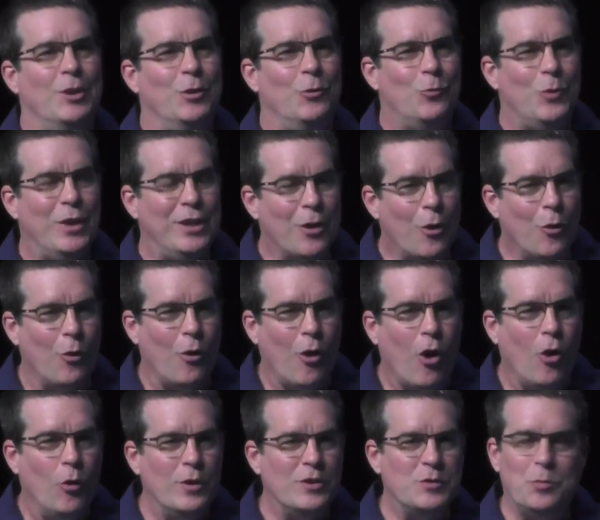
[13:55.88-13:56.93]
we don't
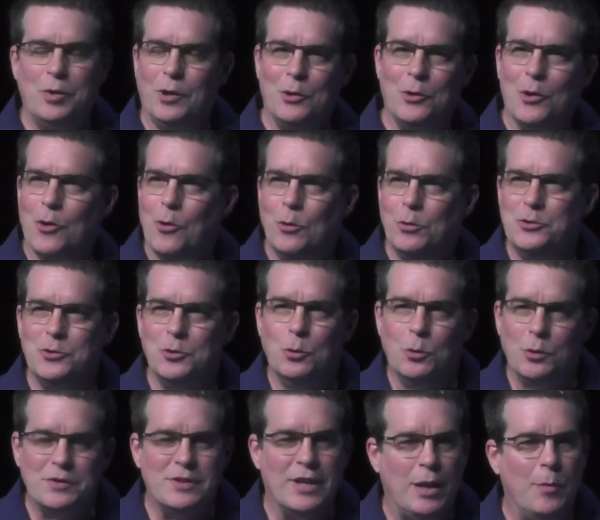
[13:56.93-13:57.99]
always build our own
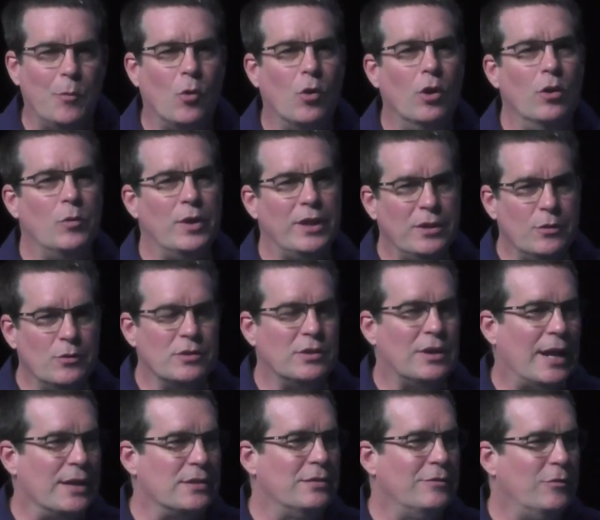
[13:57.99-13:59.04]
tools anymore. We use
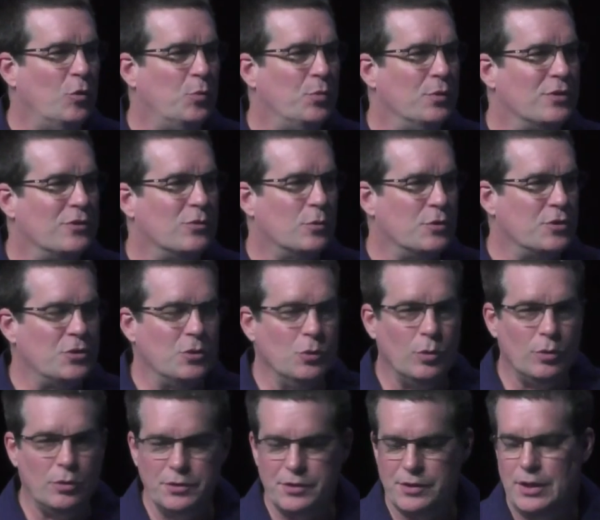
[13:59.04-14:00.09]
lots of open source
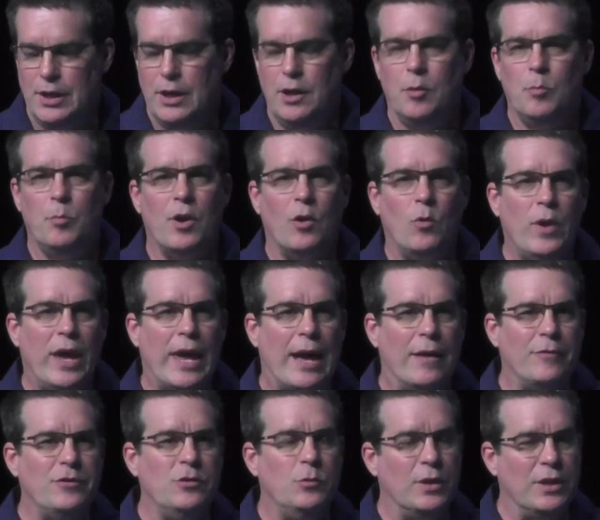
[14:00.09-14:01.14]
tools, but we
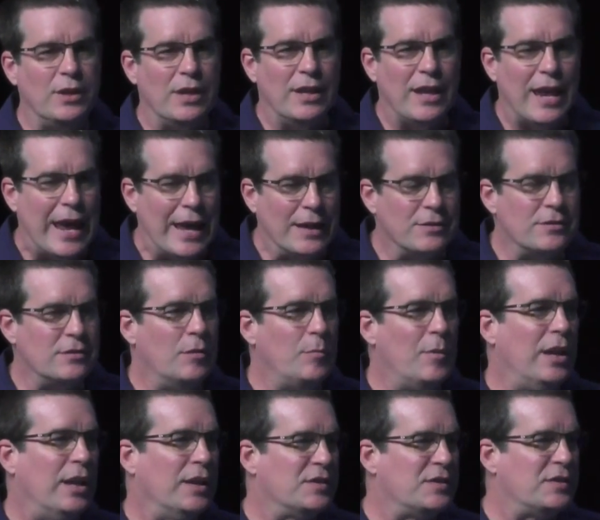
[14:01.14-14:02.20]
have to enhance them
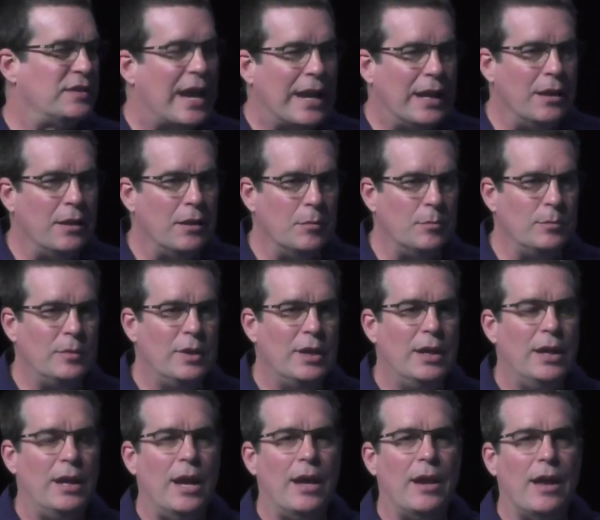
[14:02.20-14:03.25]
and extend them.
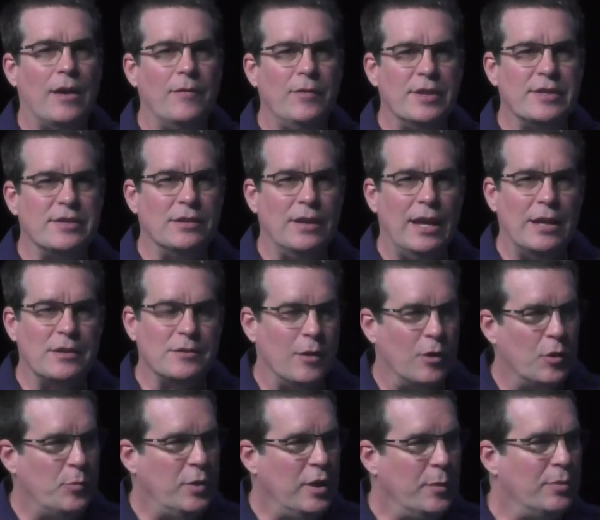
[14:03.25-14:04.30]
And obviously, as other
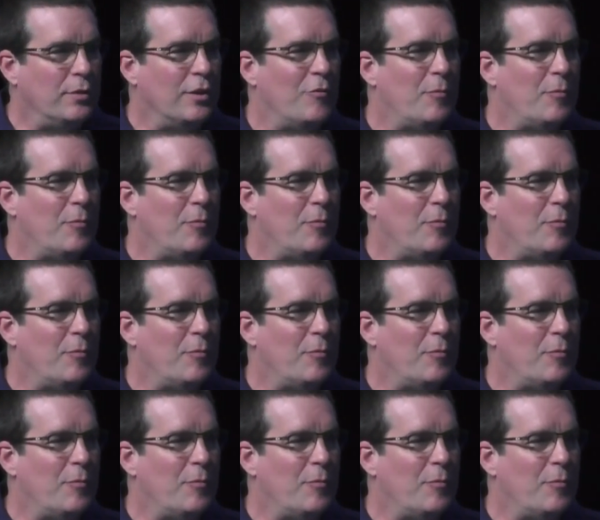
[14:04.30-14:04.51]
people have